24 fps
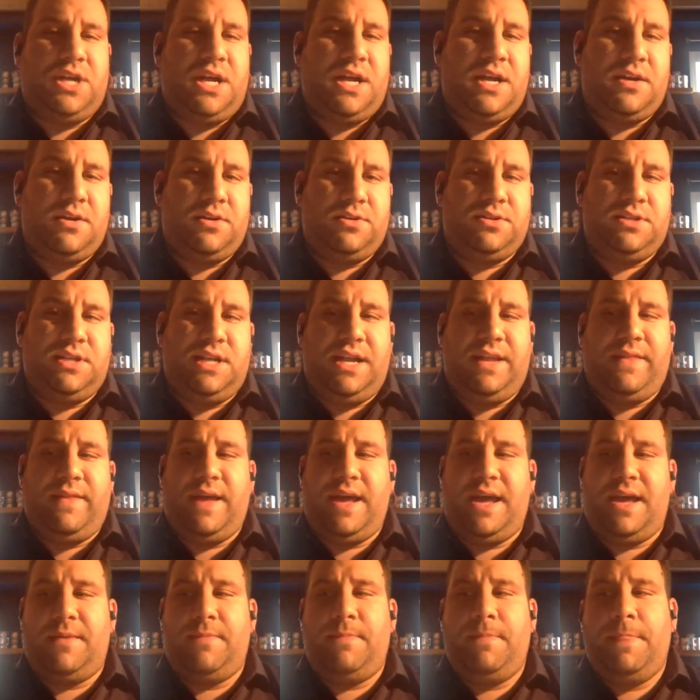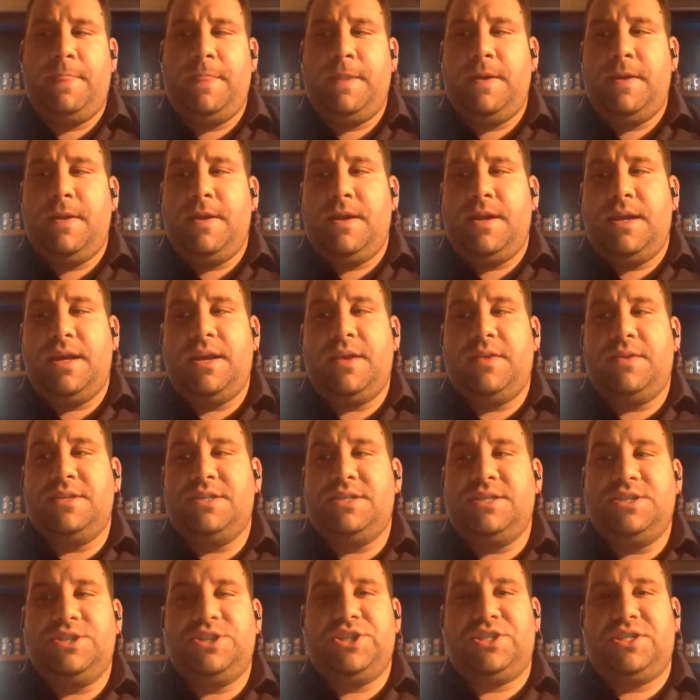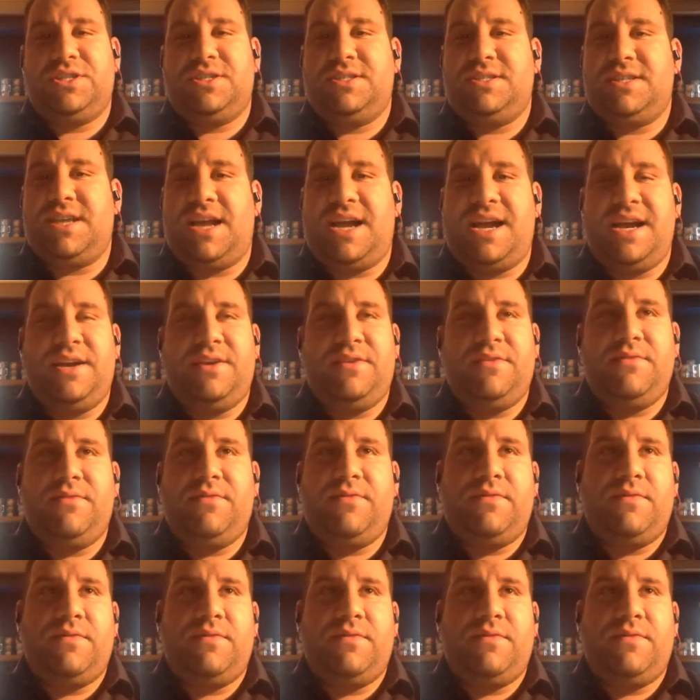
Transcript: I understand that. This is just a sign of